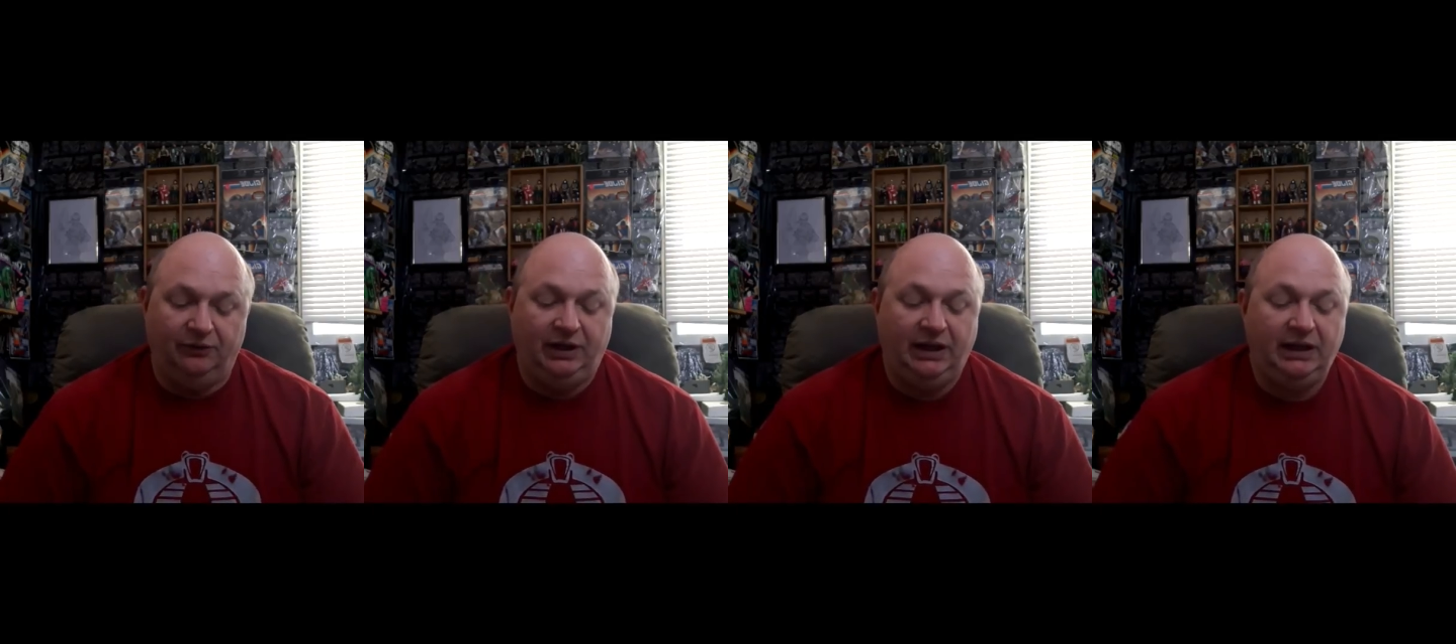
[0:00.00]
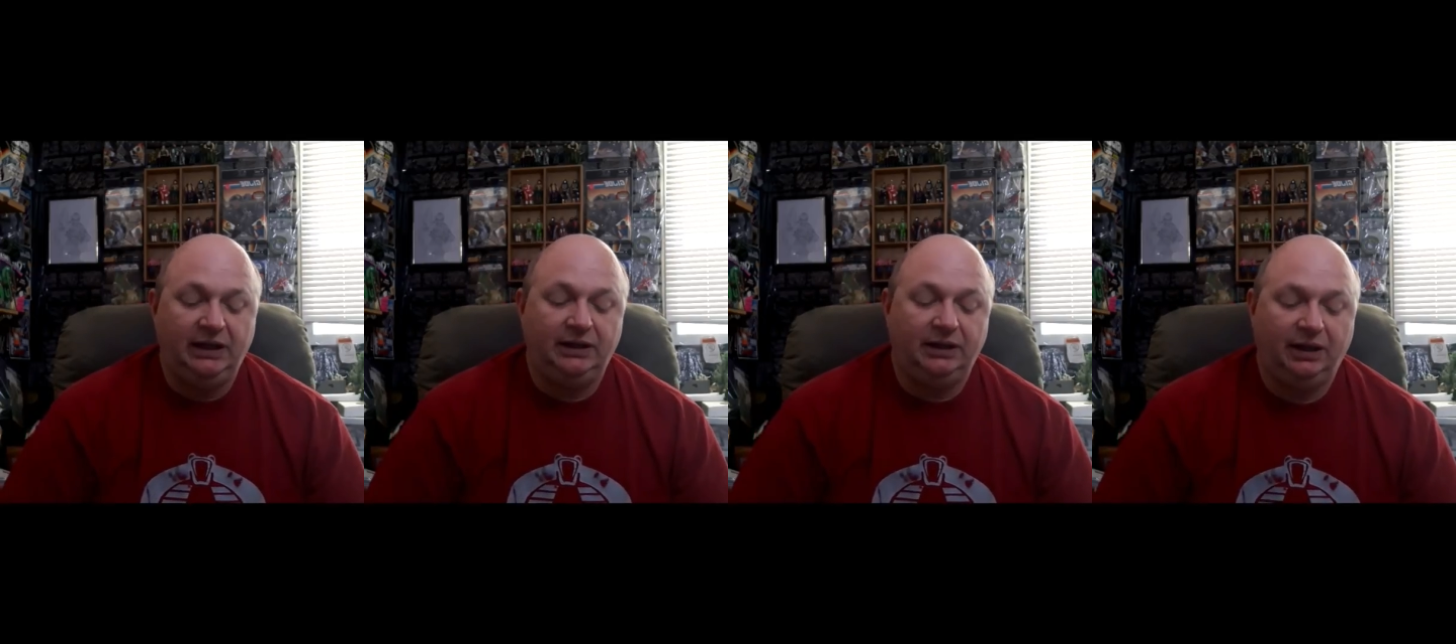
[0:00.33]

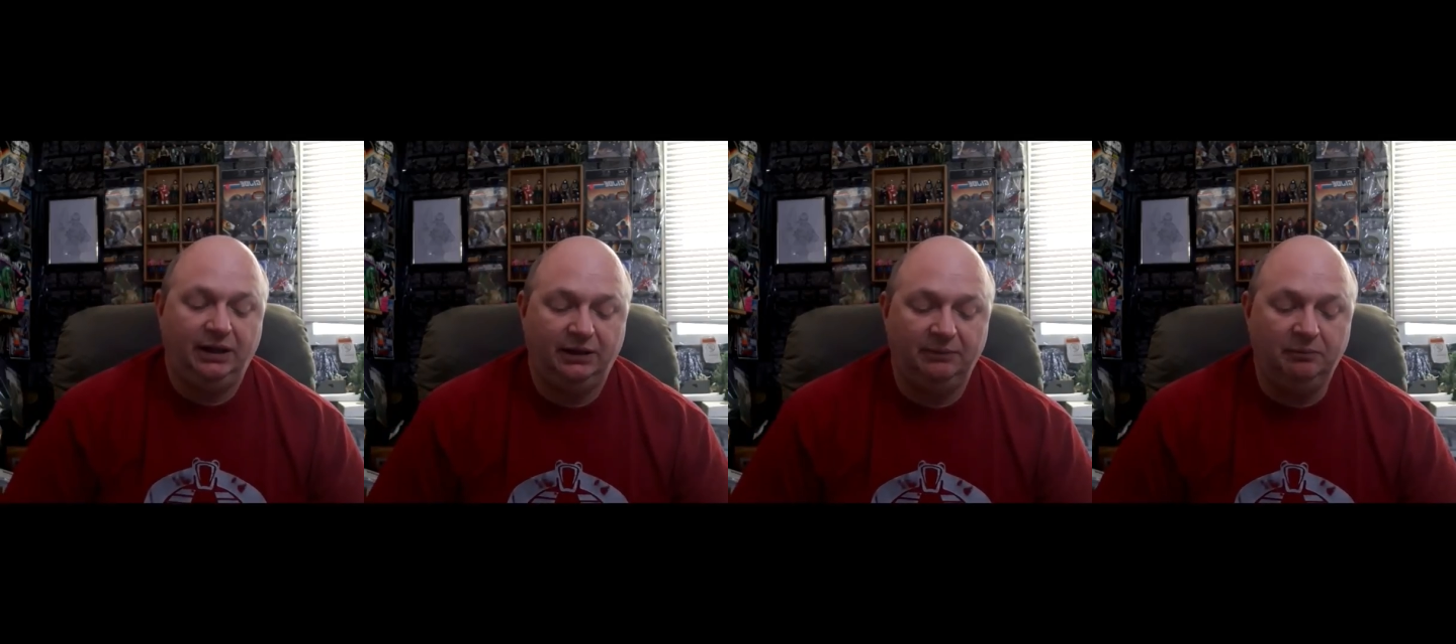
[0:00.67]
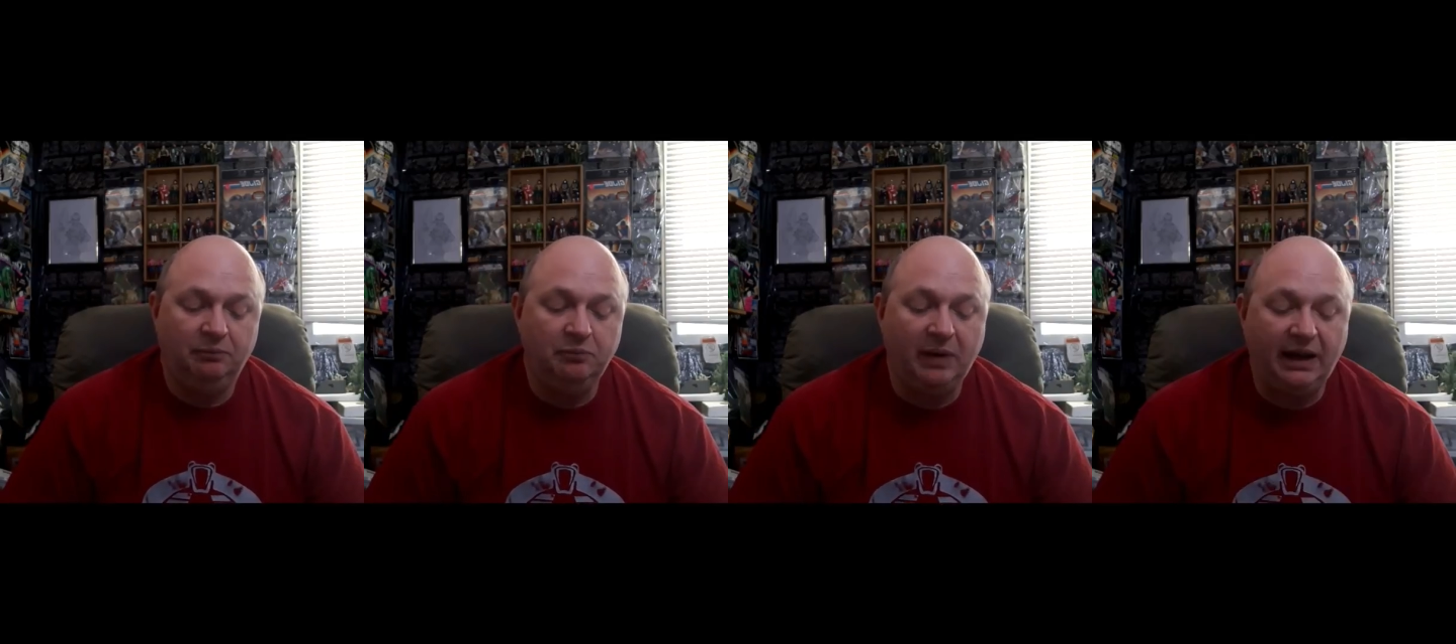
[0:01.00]
He
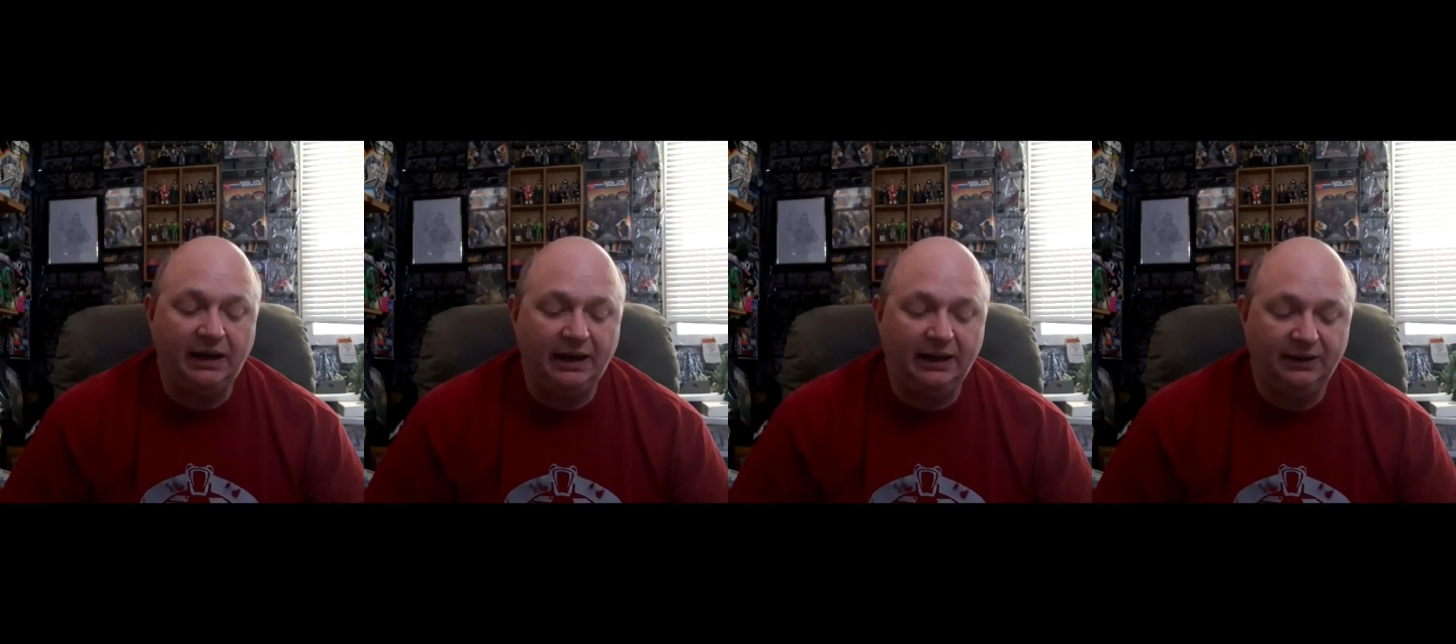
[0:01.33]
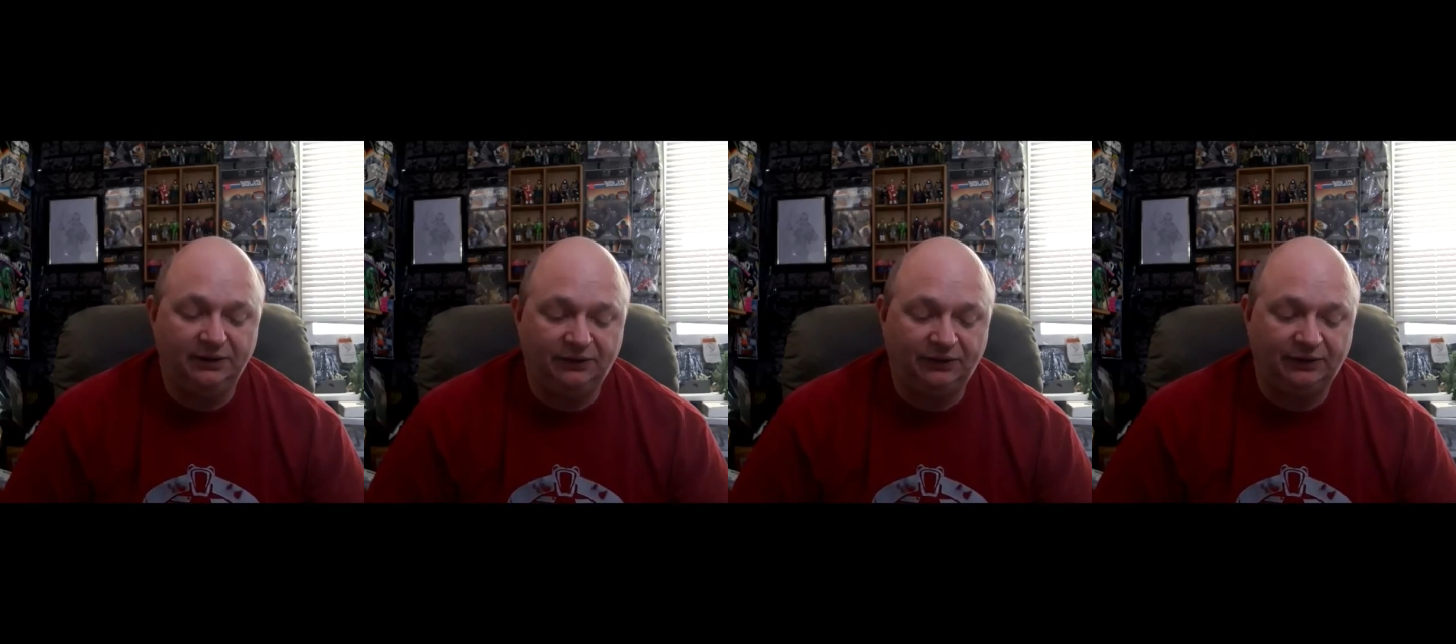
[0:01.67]
made
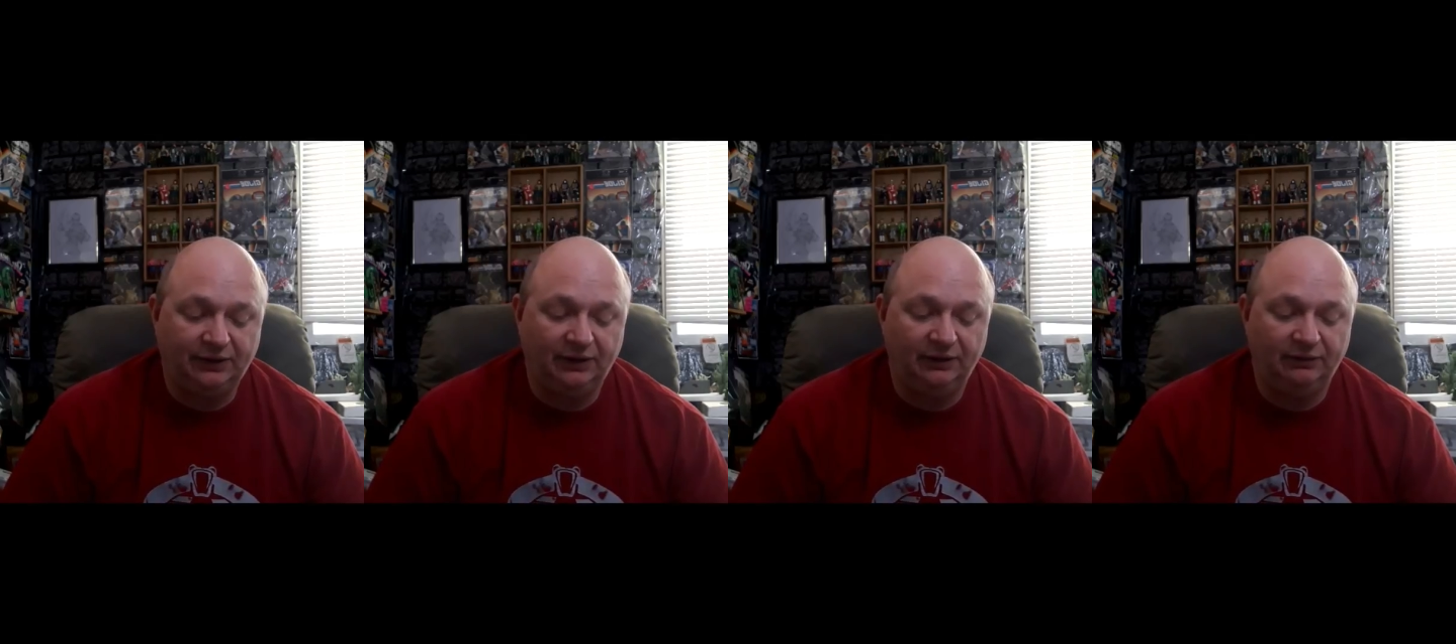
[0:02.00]
his